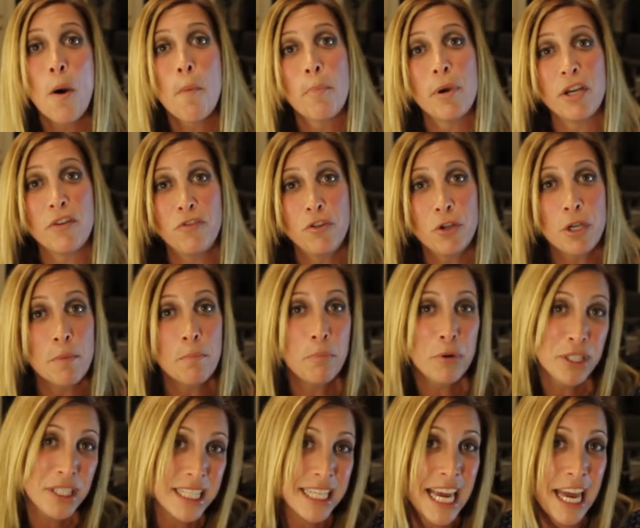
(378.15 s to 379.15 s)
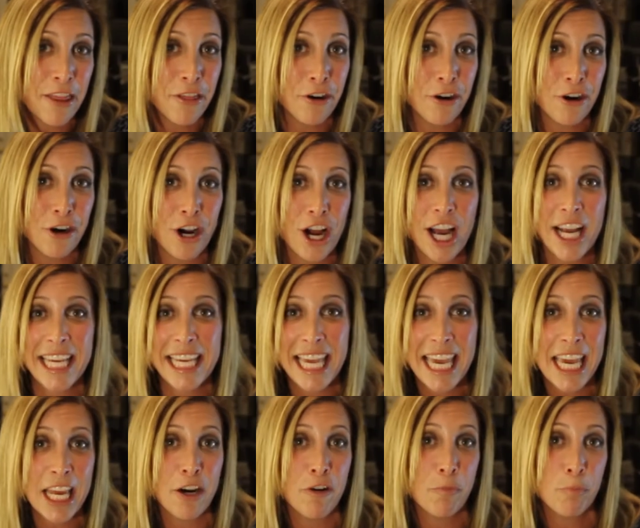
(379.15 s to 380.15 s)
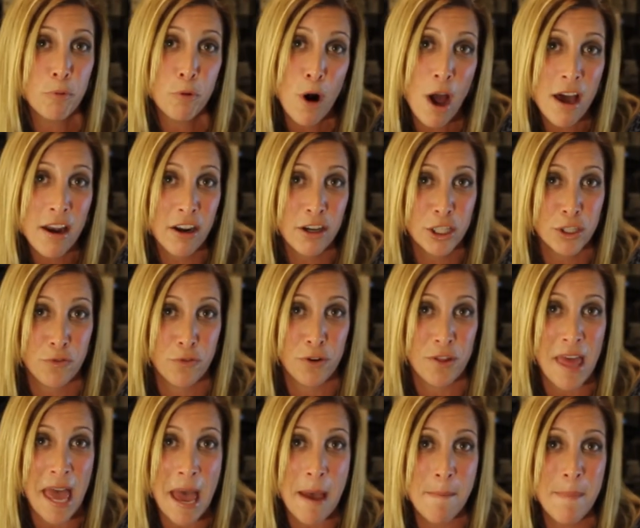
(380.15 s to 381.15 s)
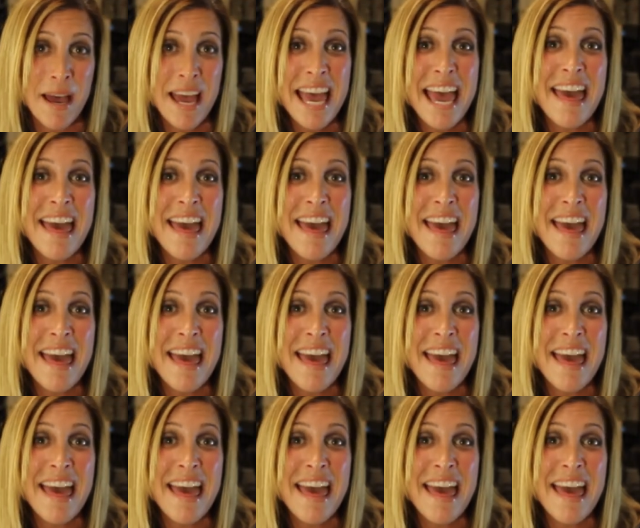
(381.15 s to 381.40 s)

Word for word: But if you can put together a kit of products for them,